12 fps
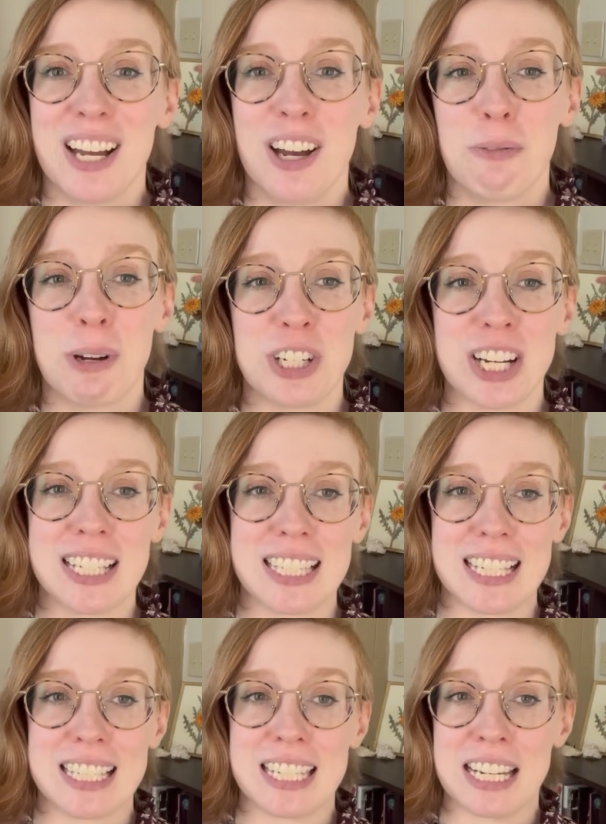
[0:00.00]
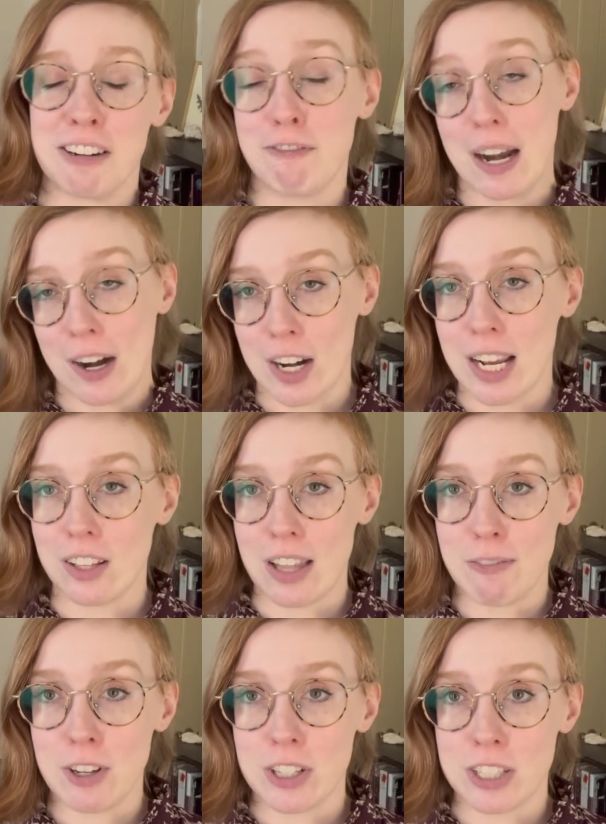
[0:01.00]
which exist in varying
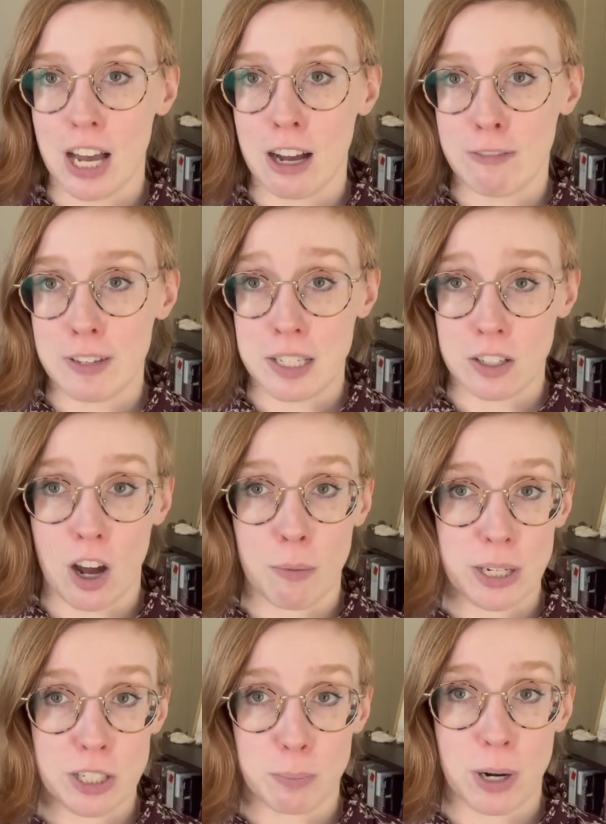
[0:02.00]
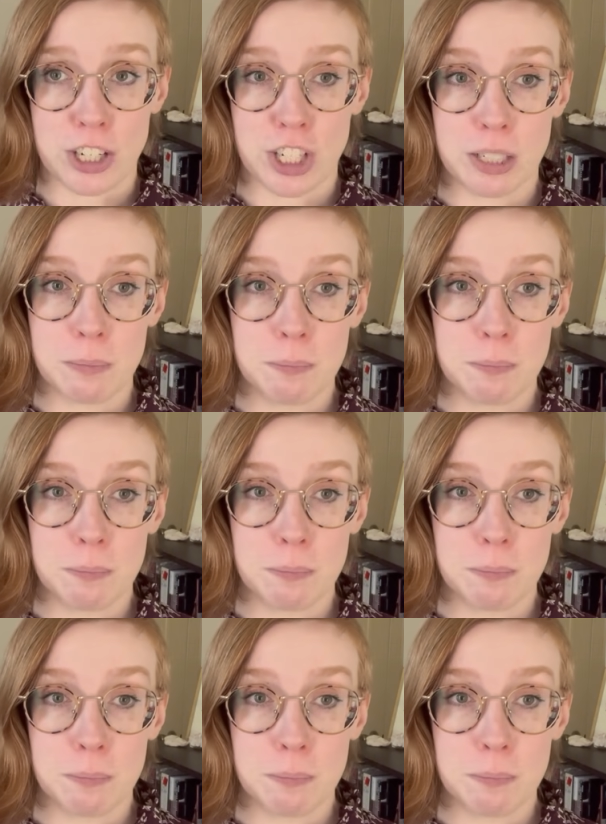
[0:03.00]
levels of economic depression.